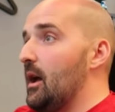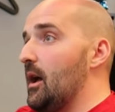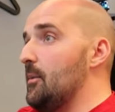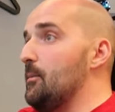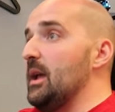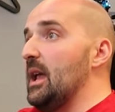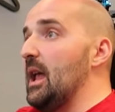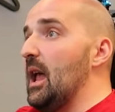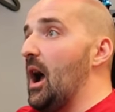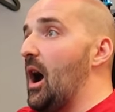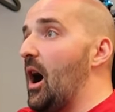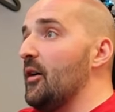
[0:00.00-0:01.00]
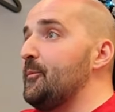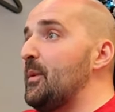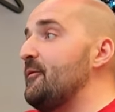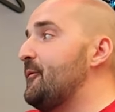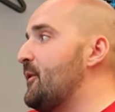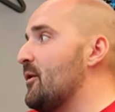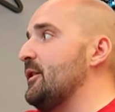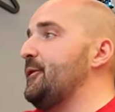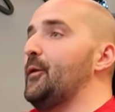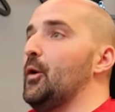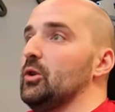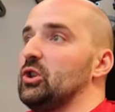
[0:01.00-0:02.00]
Um, I've been very
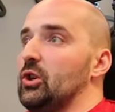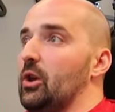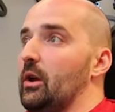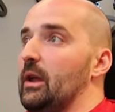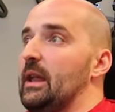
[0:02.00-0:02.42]
fortunate